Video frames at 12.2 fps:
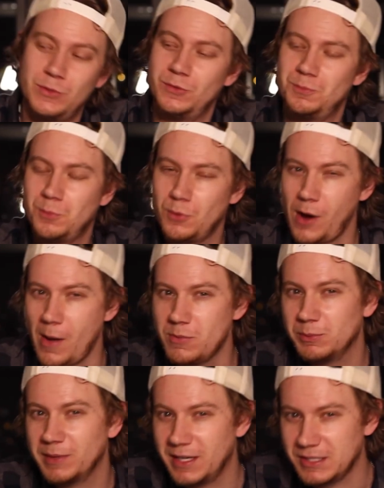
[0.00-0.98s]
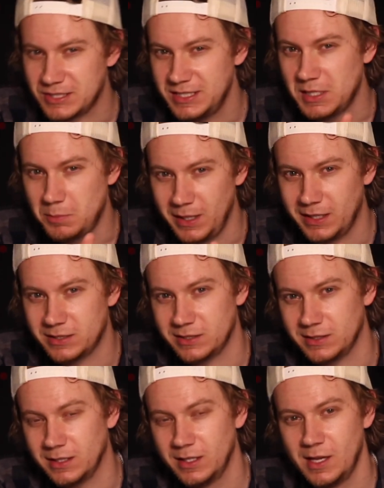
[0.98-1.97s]
you've probably got a sneak peek
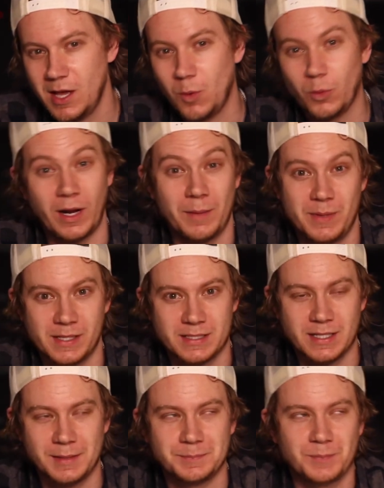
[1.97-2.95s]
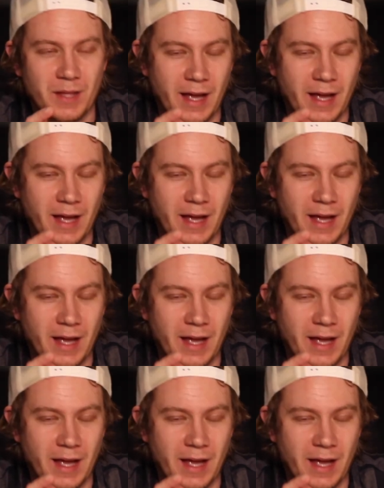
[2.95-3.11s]
to what I picked up.